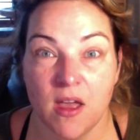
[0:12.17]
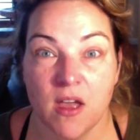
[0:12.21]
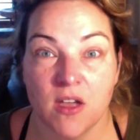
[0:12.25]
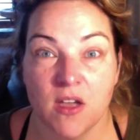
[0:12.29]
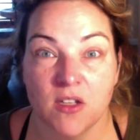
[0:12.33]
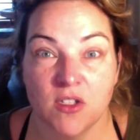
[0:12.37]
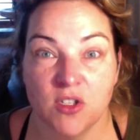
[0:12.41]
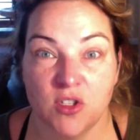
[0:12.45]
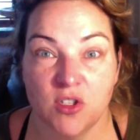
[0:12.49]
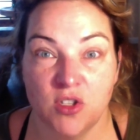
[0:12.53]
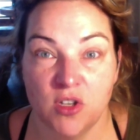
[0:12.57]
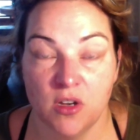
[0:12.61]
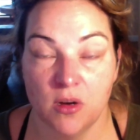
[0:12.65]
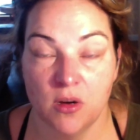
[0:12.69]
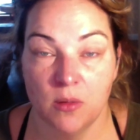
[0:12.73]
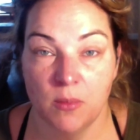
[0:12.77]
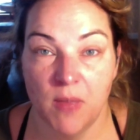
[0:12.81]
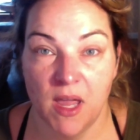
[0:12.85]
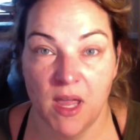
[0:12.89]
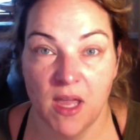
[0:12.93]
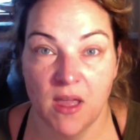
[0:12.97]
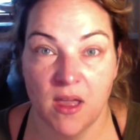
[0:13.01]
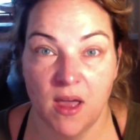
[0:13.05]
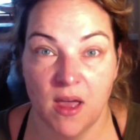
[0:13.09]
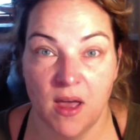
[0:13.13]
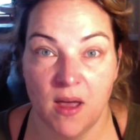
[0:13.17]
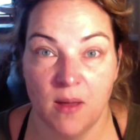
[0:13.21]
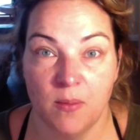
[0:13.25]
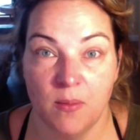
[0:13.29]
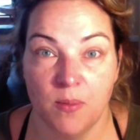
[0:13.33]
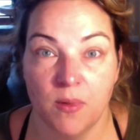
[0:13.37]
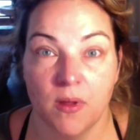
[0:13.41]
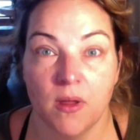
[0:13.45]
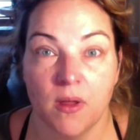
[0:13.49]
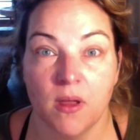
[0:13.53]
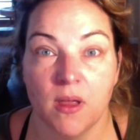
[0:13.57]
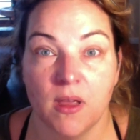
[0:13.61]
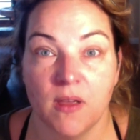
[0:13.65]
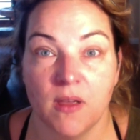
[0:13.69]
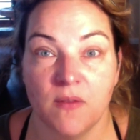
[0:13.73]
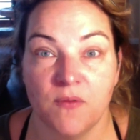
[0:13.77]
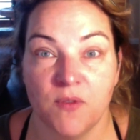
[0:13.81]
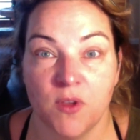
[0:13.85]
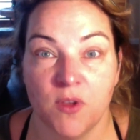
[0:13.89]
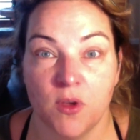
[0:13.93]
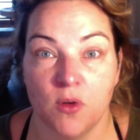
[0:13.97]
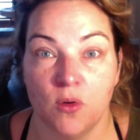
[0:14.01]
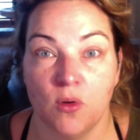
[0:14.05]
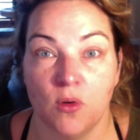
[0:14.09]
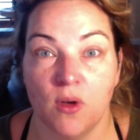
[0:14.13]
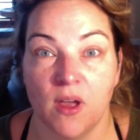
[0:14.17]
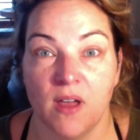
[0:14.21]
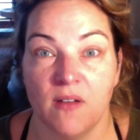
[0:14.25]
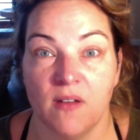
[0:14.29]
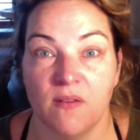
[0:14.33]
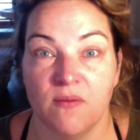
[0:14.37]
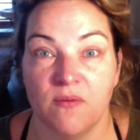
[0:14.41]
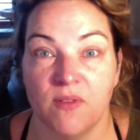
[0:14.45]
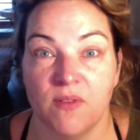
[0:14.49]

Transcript: to do your makeup if you don't have